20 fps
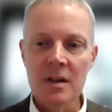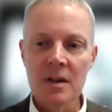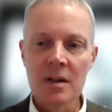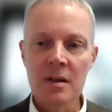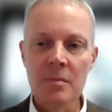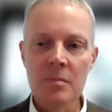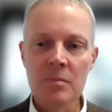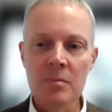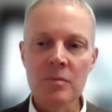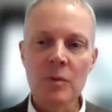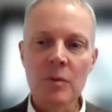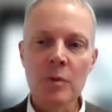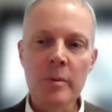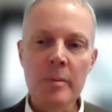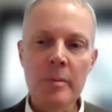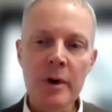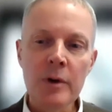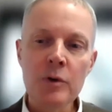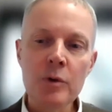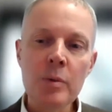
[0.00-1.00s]

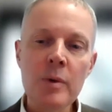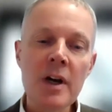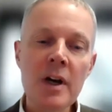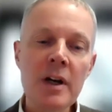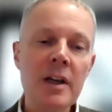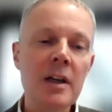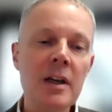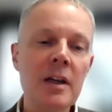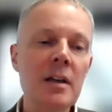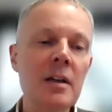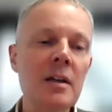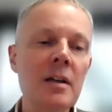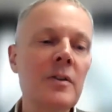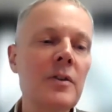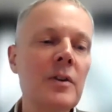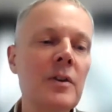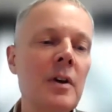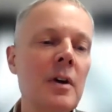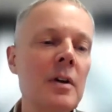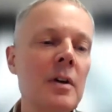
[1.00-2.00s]
remote working.
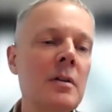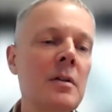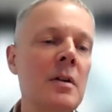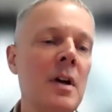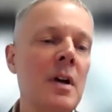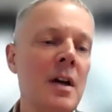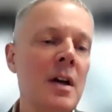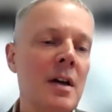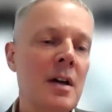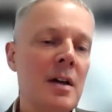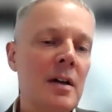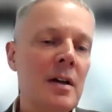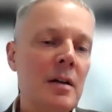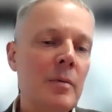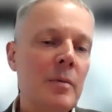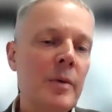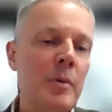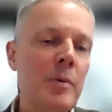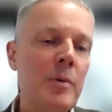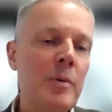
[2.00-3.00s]
So
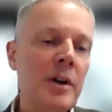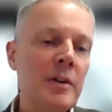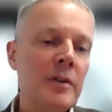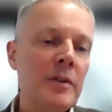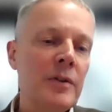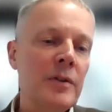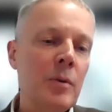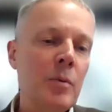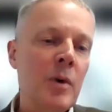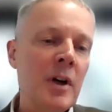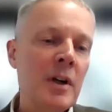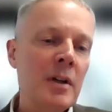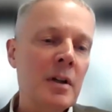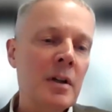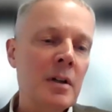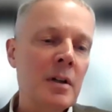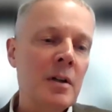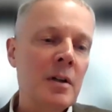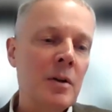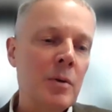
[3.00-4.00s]
we worked for
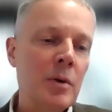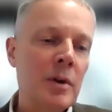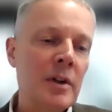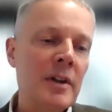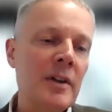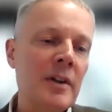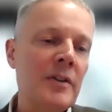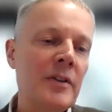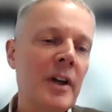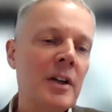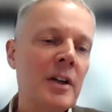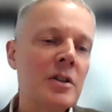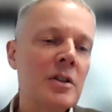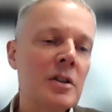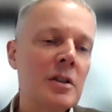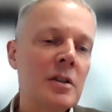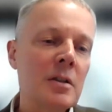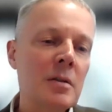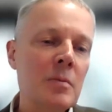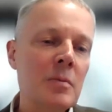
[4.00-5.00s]
one
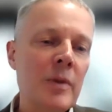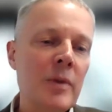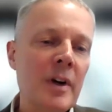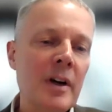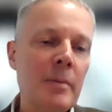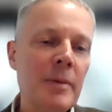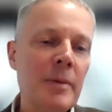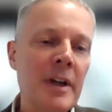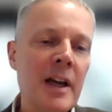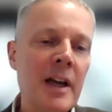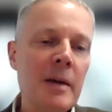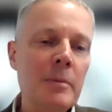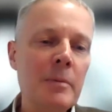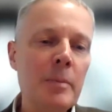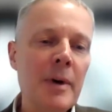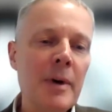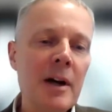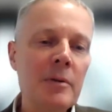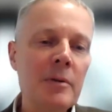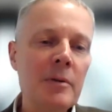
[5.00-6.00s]
organisation where it became
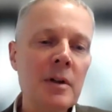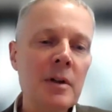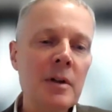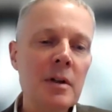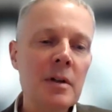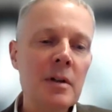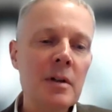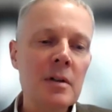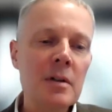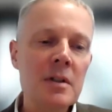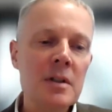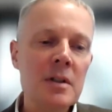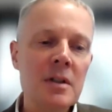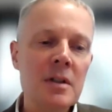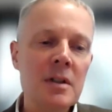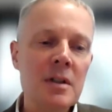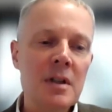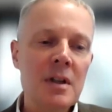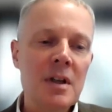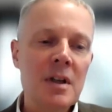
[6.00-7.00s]
apparent that
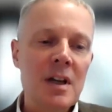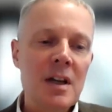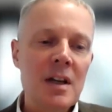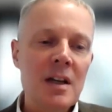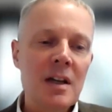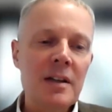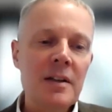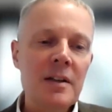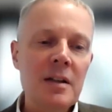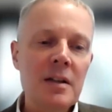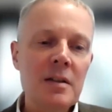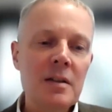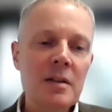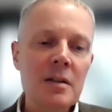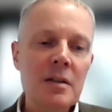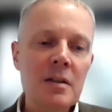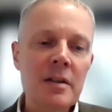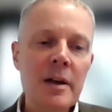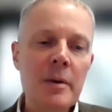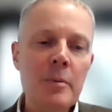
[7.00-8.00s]
I think
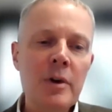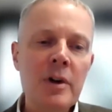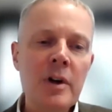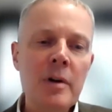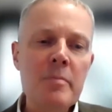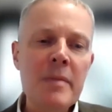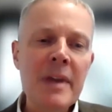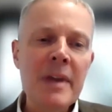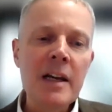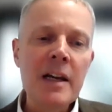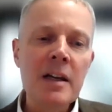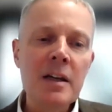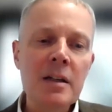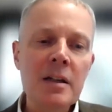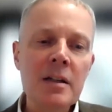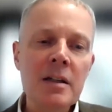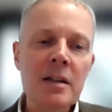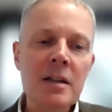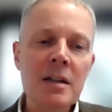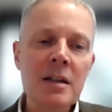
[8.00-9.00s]
that there were 1
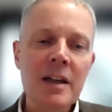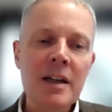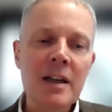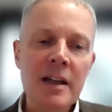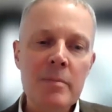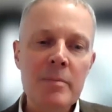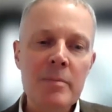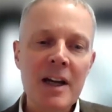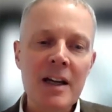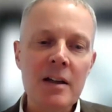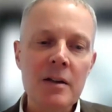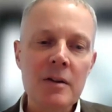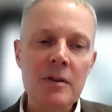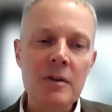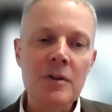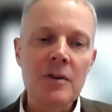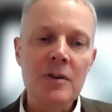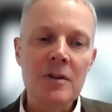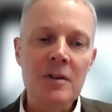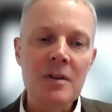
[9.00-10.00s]
million
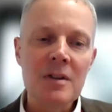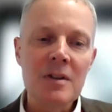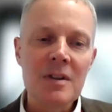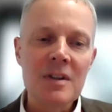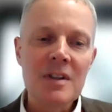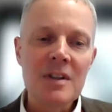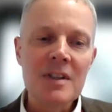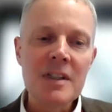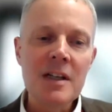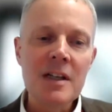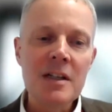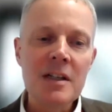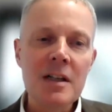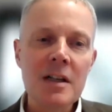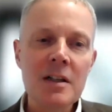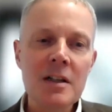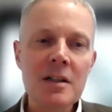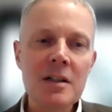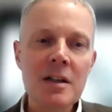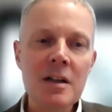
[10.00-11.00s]
emails sent
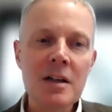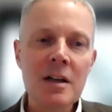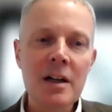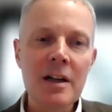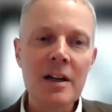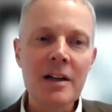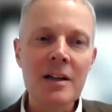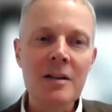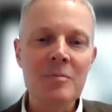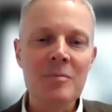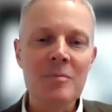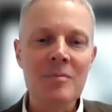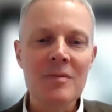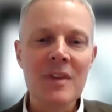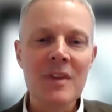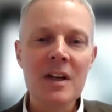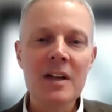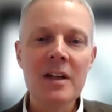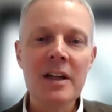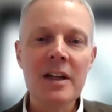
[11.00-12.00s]
internally
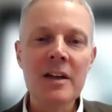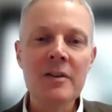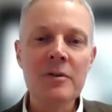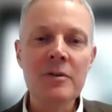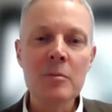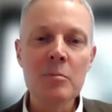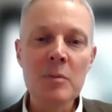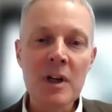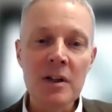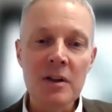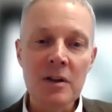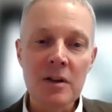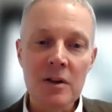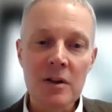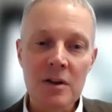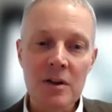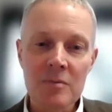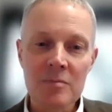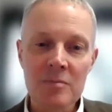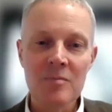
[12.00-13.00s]
in a given
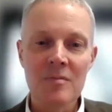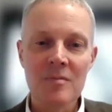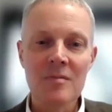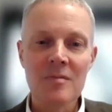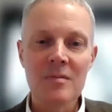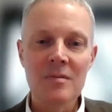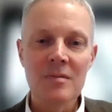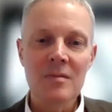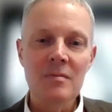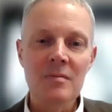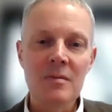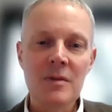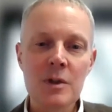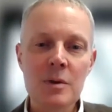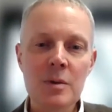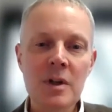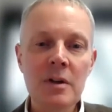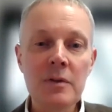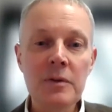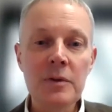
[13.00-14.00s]
month
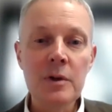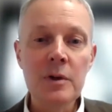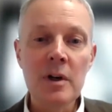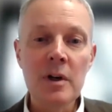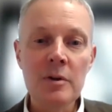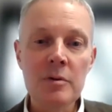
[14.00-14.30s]
between a few